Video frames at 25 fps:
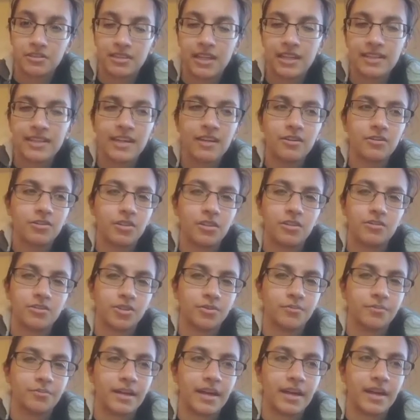Not that alcohols
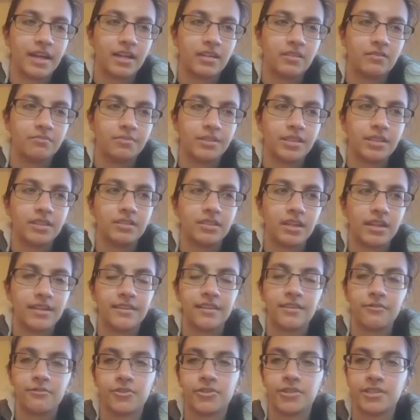are bad, but I
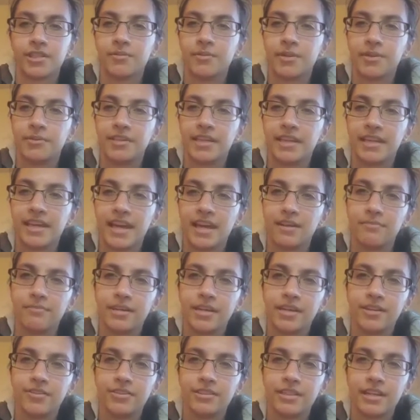think for some people they can
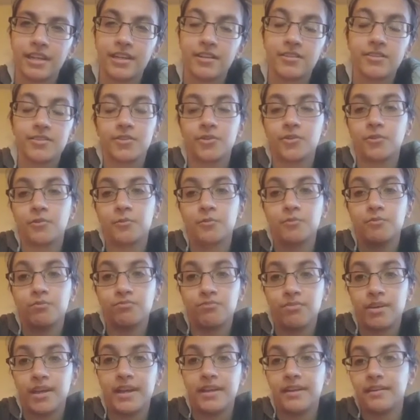be irritating. So,
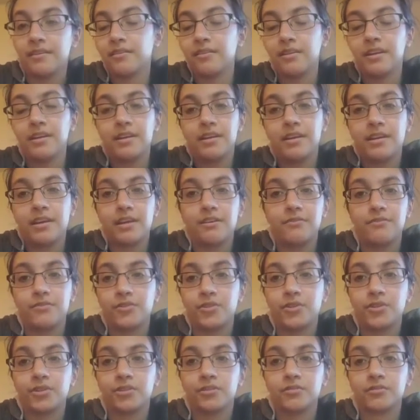hey, if
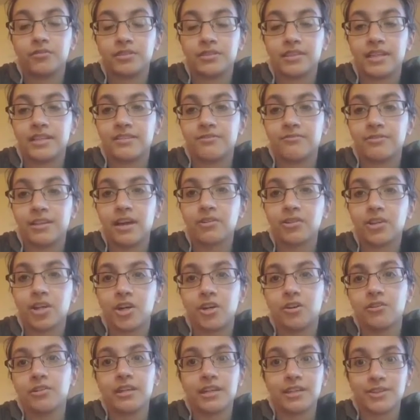you're sensitive to
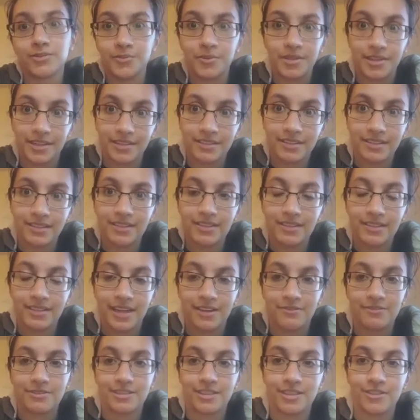alcohol, guess what? They
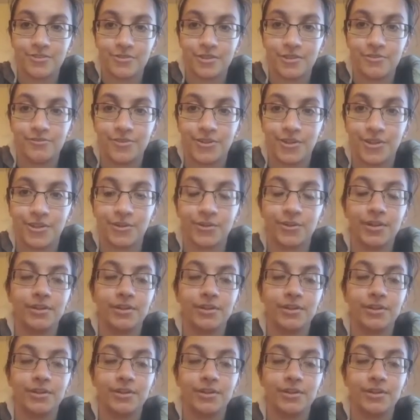have a sunscreen for you.